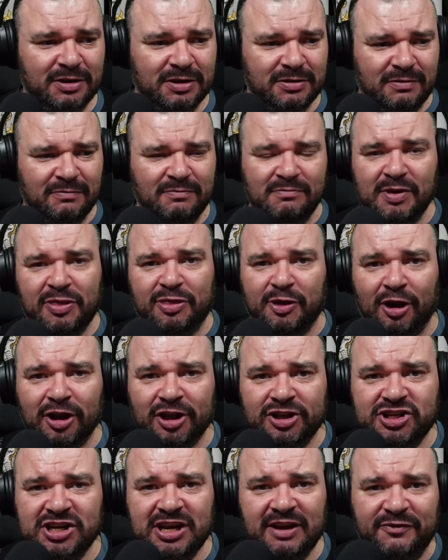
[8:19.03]

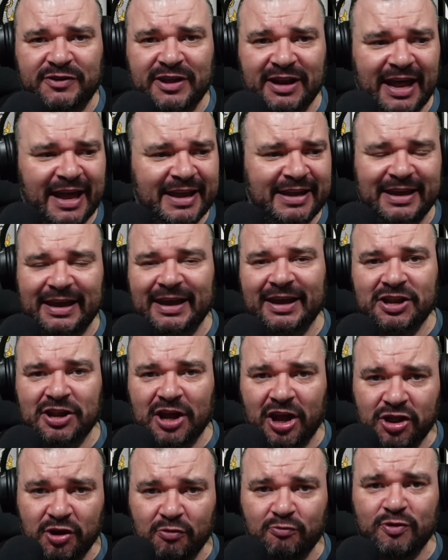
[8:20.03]
mythology, if you like, and
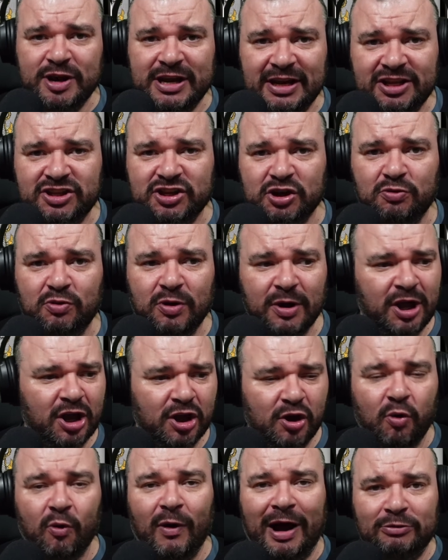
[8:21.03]
they really do
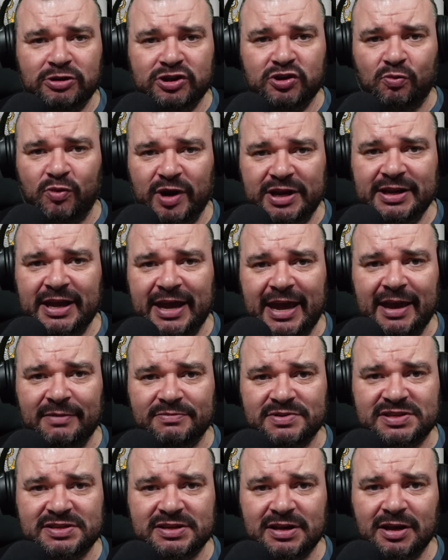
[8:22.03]
go out to win
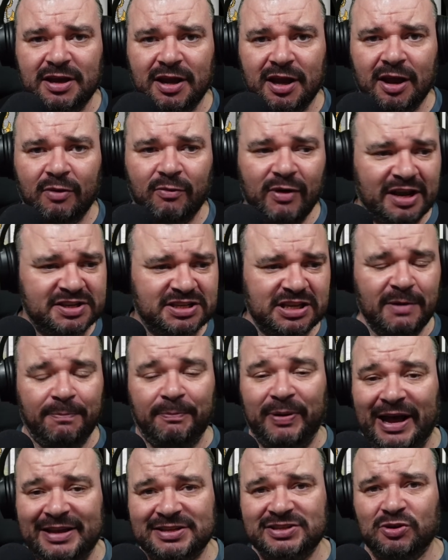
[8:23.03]
games. Whereas in the
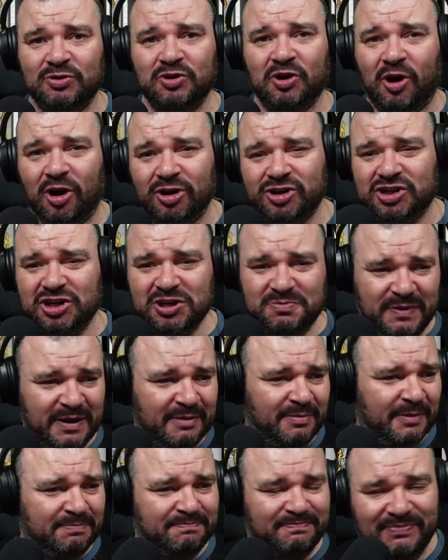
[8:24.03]
past, under Hodgson's been a
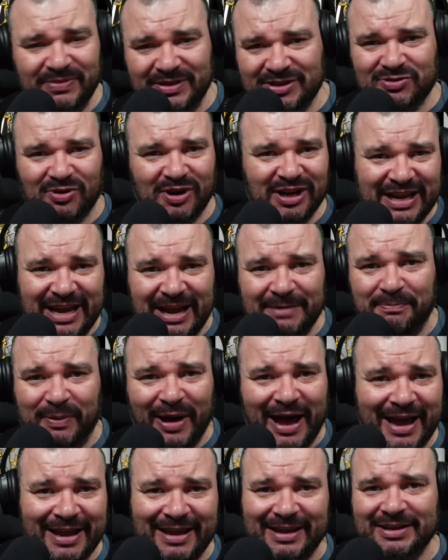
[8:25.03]
bit sort of laid
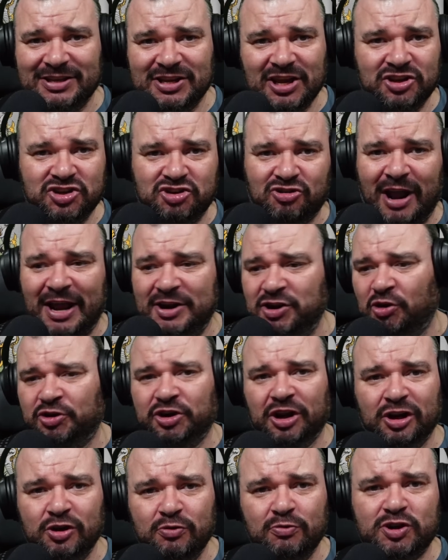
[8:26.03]
back and trying not to
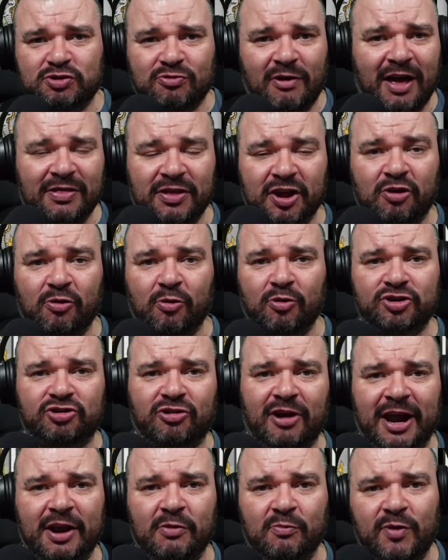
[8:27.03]
lose rather than go and
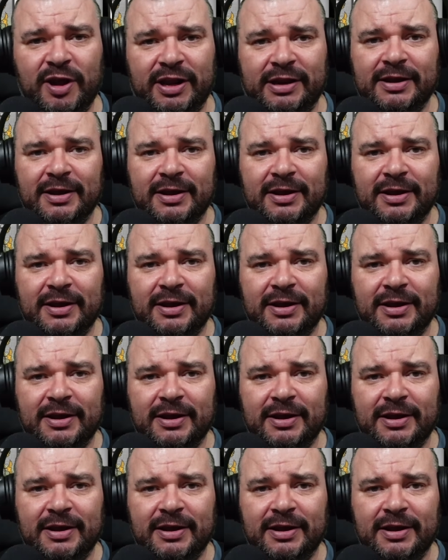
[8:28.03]
try and win.